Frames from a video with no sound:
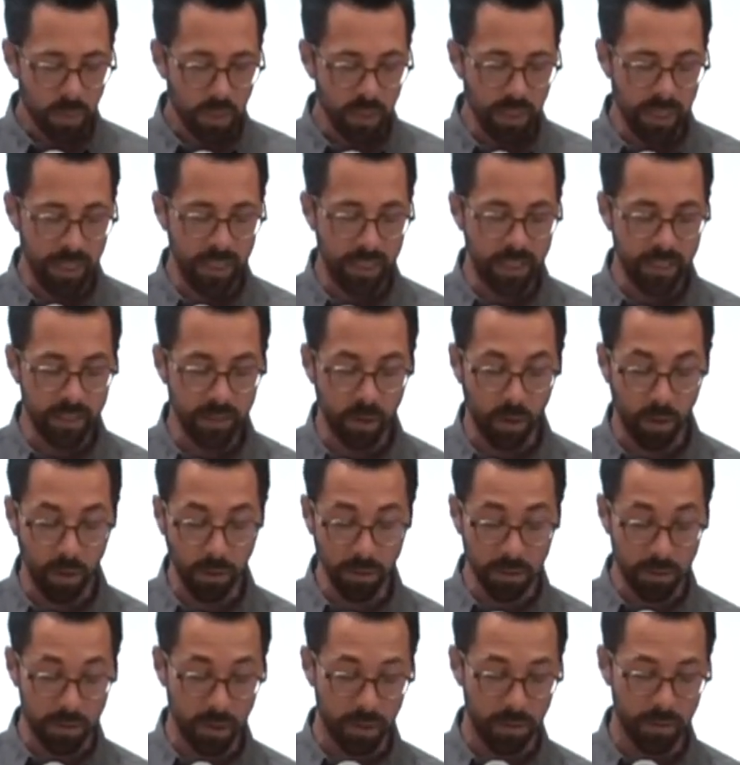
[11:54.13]
and
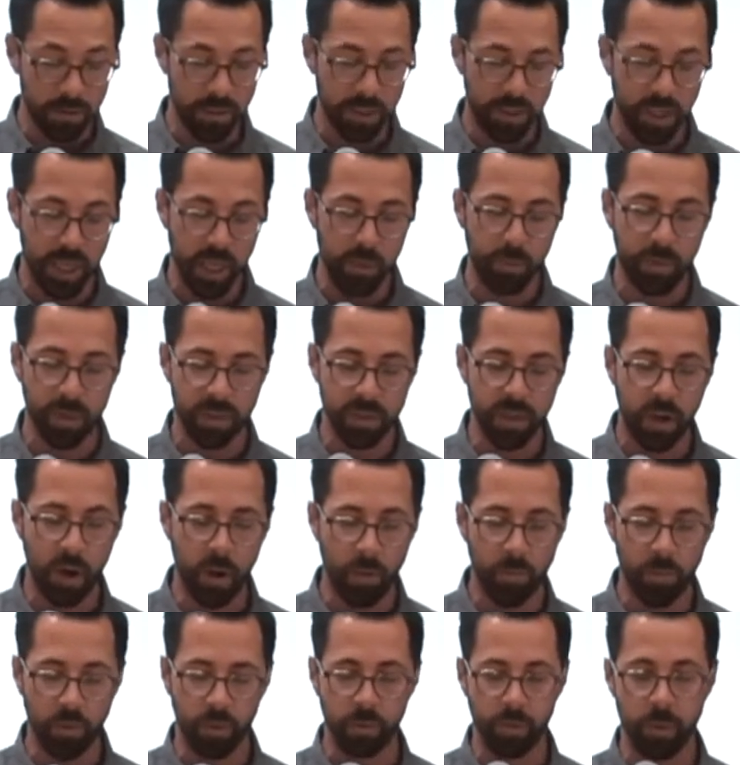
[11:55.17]
also to keep us
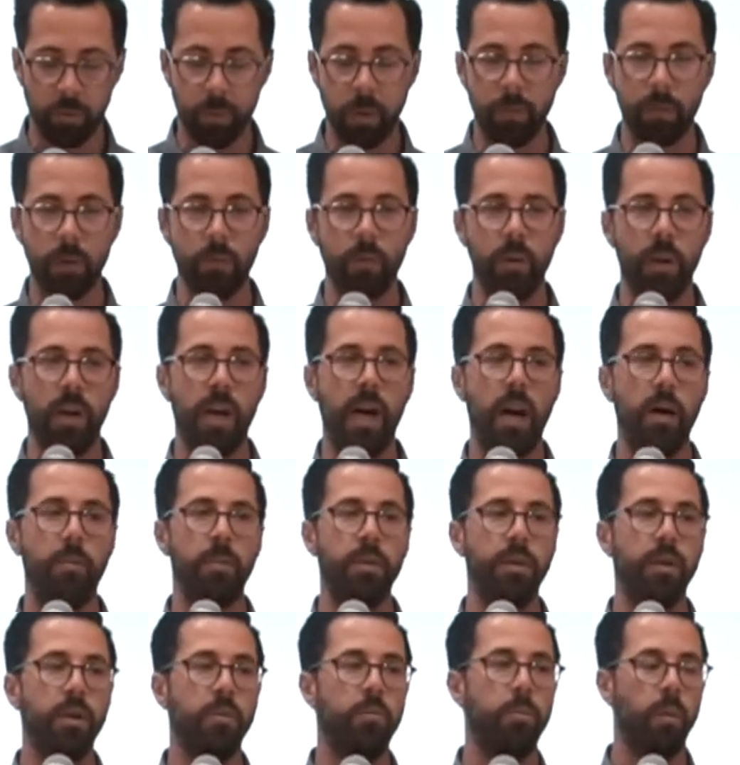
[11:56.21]
humble. Remember what
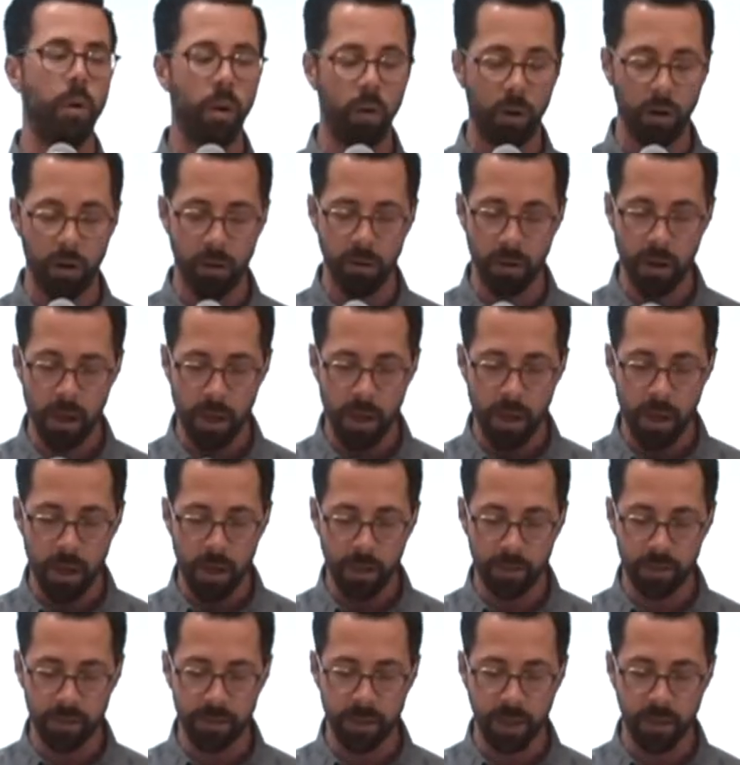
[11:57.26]
happened to Paul
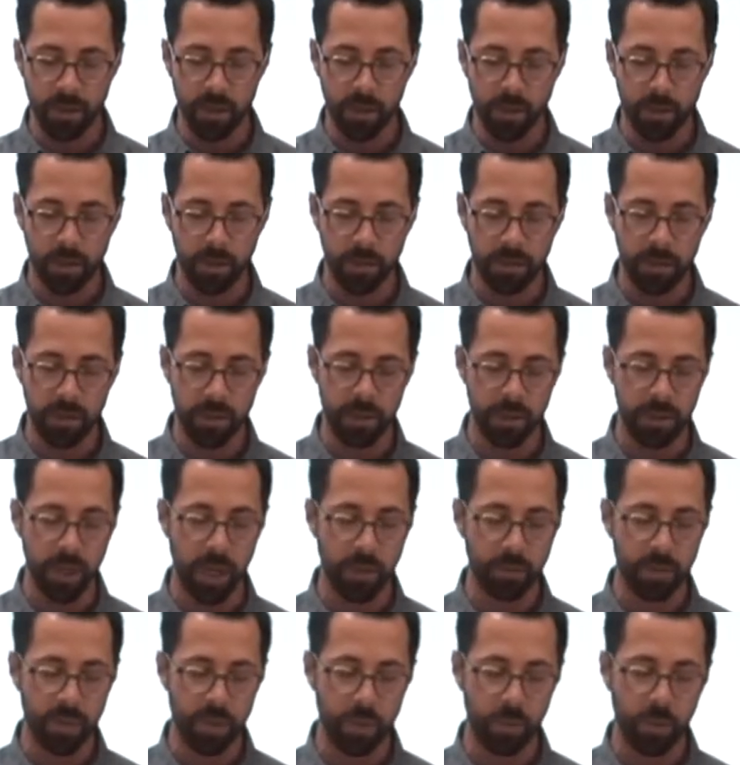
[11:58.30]
in 2 Corinthians
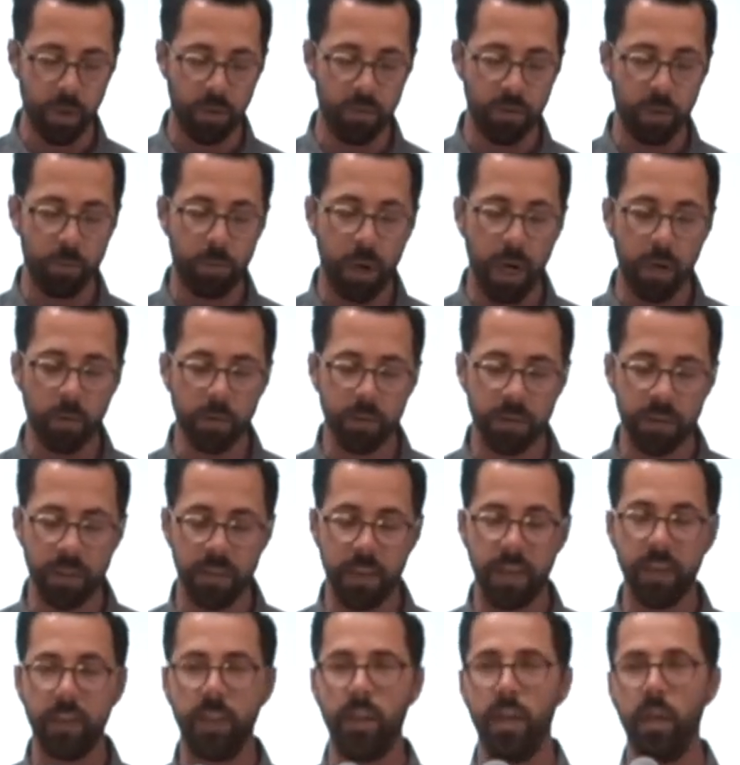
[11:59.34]
chapter 12. The Bible said
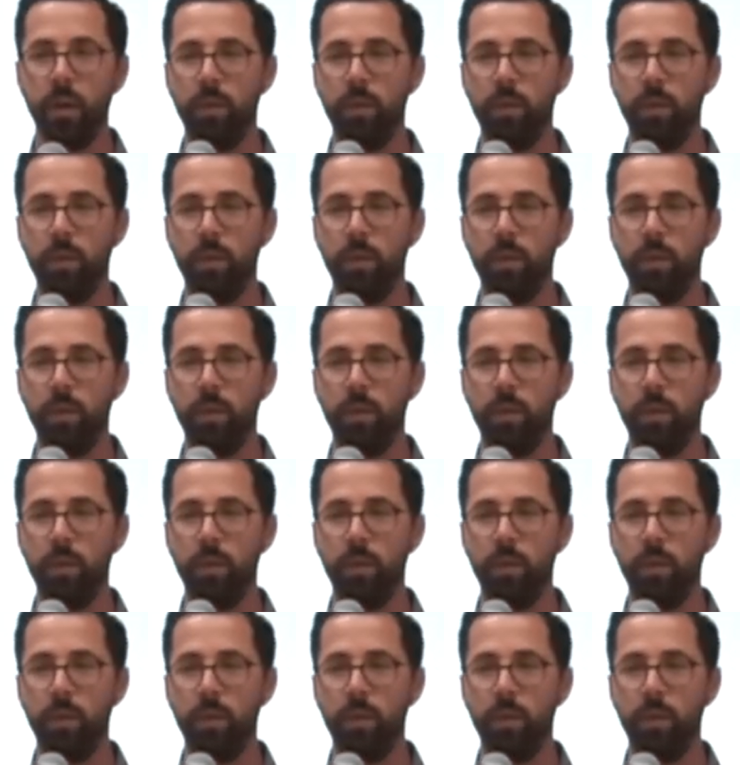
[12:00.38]
that he